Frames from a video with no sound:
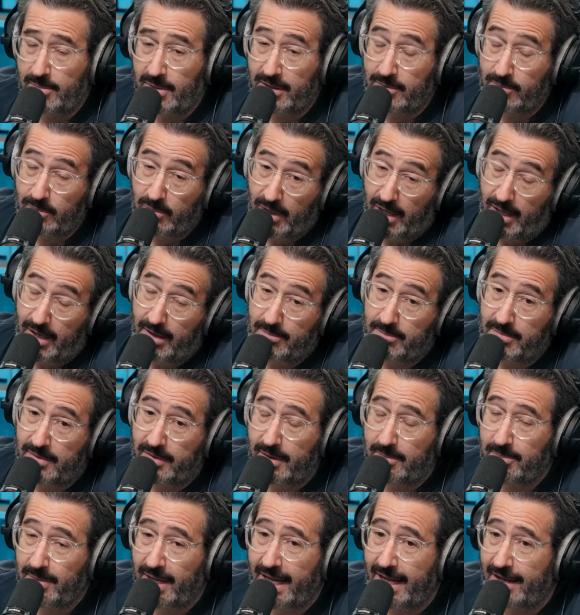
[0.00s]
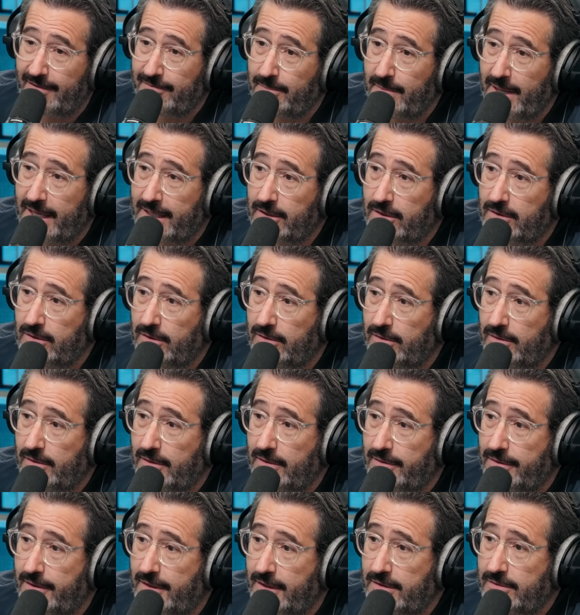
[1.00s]
mean, I mean they may have medical
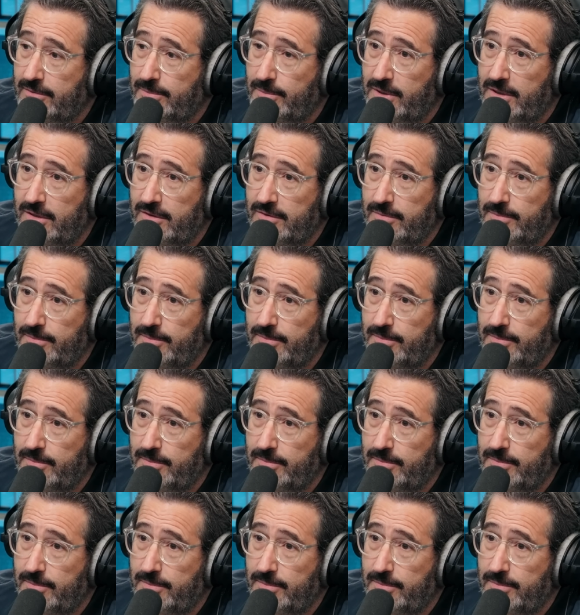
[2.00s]
uh, things. I, I,